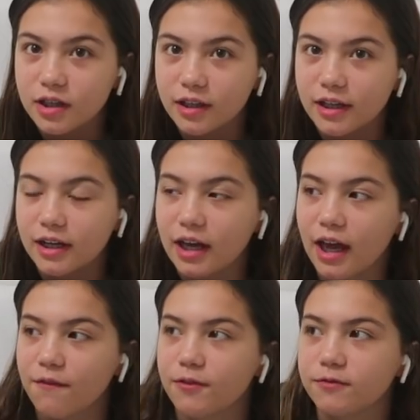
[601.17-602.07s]
Dunkin', and I
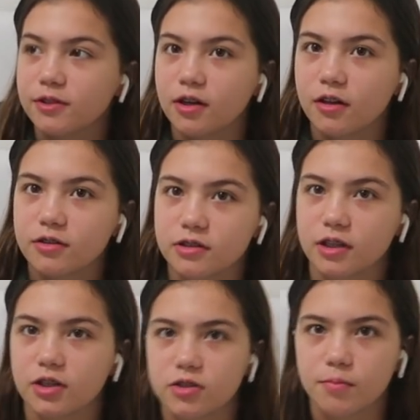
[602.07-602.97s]
have $50 in
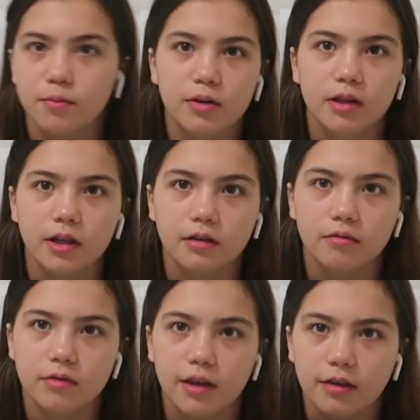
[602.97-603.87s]
there, so I'm going to bring like
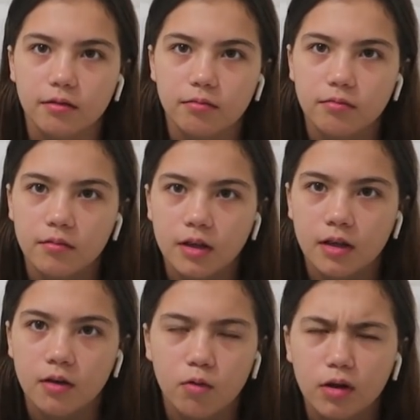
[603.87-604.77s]
10
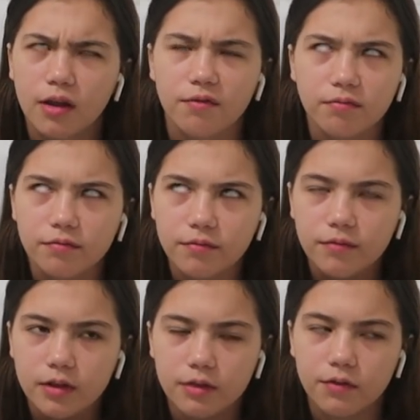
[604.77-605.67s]
or like
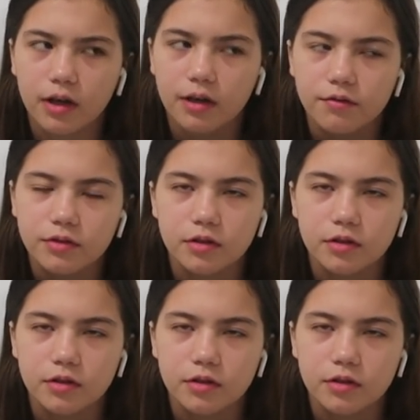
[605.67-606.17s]
5.